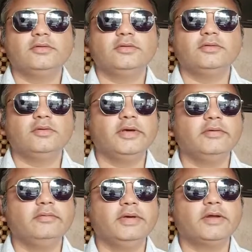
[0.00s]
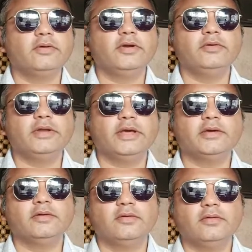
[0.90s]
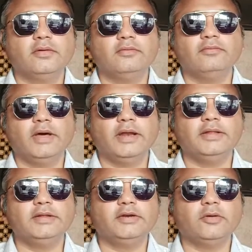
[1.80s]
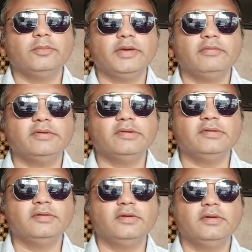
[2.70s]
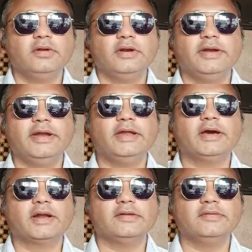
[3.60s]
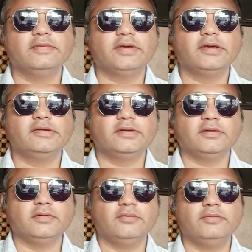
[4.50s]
Today we are going to take another topic, which is data classification.